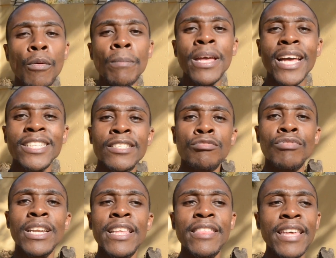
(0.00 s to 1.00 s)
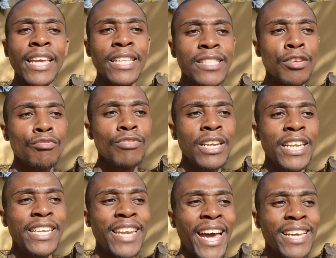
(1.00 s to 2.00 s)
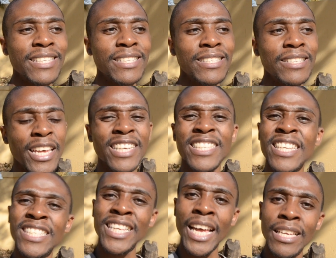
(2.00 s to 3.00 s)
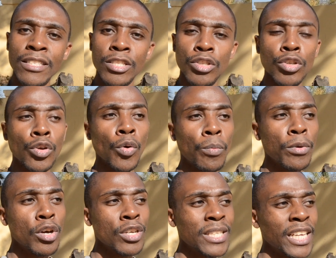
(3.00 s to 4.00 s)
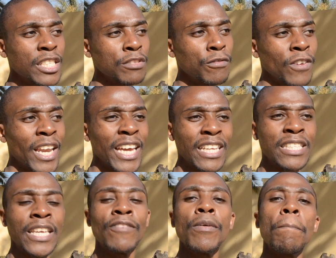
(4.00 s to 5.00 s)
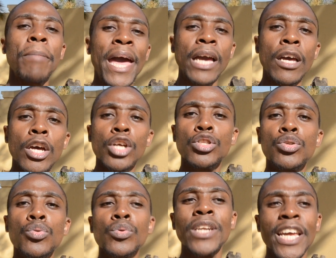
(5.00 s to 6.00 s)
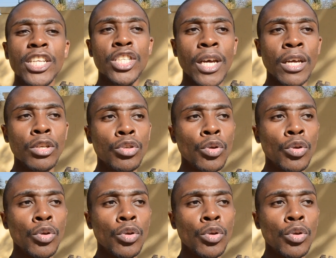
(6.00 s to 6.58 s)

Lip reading: me, I just really think it's a really nice exercise, because I just feel like it's giving back to nature.